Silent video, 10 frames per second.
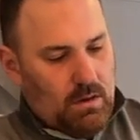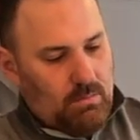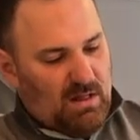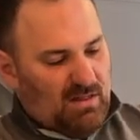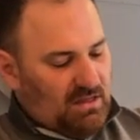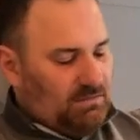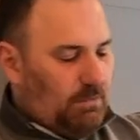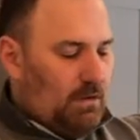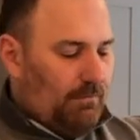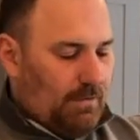I'm going to let this
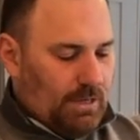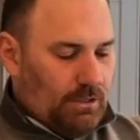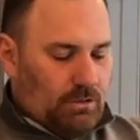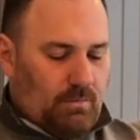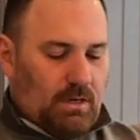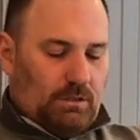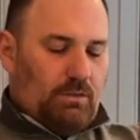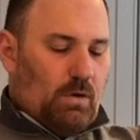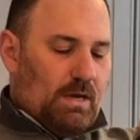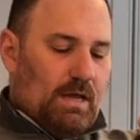blend for like 2 minutes.
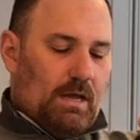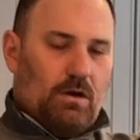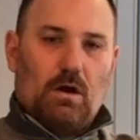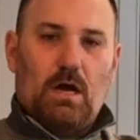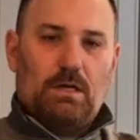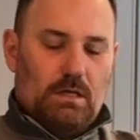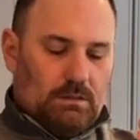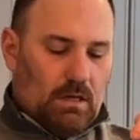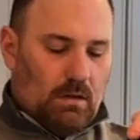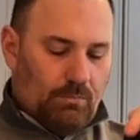You want to get your onions
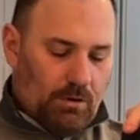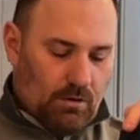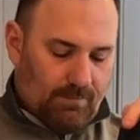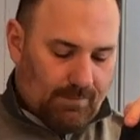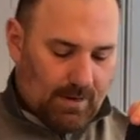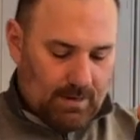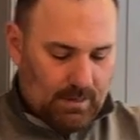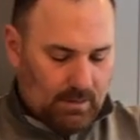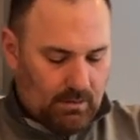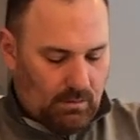all purified
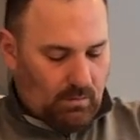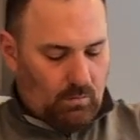in